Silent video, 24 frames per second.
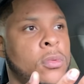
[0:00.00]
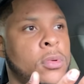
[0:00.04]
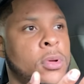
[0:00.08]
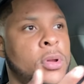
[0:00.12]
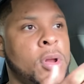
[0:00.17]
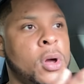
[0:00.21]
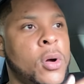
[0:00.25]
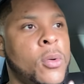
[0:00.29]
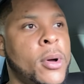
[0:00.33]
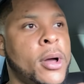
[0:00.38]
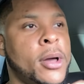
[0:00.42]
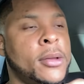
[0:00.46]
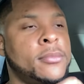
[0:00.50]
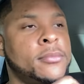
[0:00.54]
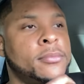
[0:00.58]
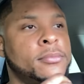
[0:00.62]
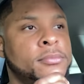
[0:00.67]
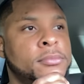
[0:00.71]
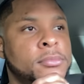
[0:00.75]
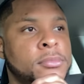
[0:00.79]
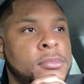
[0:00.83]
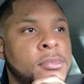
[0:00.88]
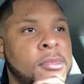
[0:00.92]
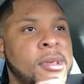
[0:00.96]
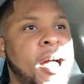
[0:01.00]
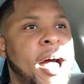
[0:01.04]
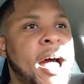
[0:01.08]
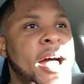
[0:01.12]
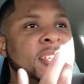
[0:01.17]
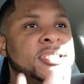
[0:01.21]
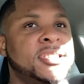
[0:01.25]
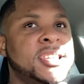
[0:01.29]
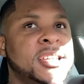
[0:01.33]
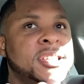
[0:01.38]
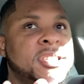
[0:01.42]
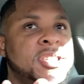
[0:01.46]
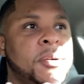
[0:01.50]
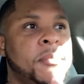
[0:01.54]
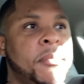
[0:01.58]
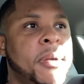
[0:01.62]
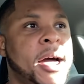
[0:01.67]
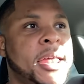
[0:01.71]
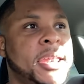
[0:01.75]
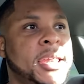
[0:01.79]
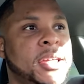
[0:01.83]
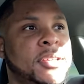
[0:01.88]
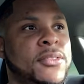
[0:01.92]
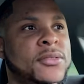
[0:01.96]
you know what, I seen
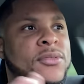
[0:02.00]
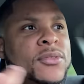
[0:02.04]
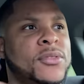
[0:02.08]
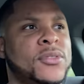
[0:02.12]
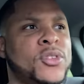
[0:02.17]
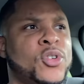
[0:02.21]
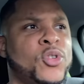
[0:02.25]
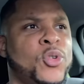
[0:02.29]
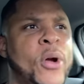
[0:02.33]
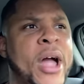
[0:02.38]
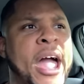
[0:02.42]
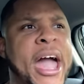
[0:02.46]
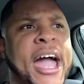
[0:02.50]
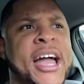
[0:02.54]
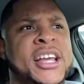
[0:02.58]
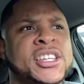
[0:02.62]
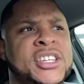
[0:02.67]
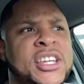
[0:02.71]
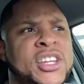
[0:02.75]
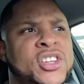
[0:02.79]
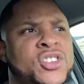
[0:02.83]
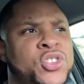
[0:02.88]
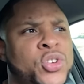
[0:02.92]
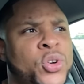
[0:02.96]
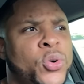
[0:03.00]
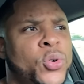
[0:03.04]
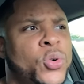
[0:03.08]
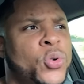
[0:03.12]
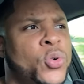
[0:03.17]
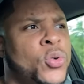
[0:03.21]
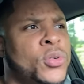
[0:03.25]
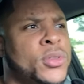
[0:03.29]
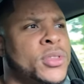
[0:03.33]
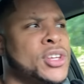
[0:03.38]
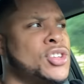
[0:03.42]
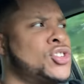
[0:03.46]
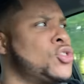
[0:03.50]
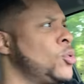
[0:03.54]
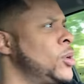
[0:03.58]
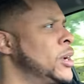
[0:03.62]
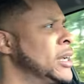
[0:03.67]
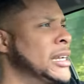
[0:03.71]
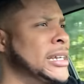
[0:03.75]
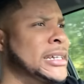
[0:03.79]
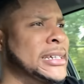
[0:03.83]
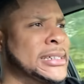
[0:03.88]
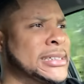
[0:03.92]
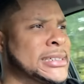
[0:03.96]
somebody crash into the
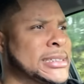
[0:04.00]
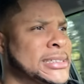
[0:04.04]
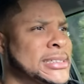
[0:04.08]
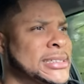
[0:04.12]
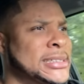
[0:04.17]
trees,